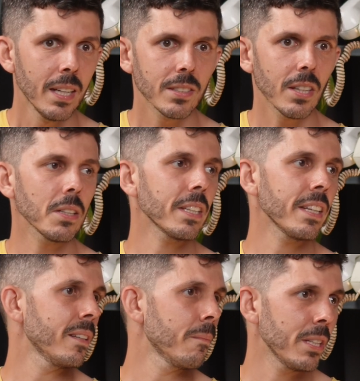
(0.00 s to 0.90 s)

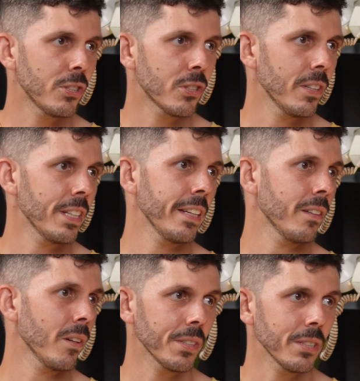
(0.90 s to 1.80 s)
DALL-E and Midjourney
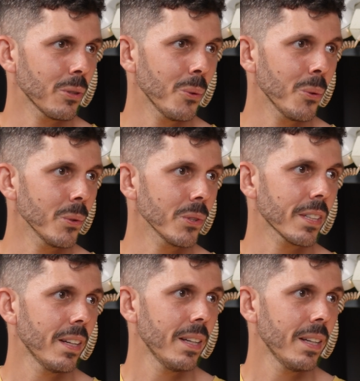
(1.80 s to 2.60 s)
and all these tools,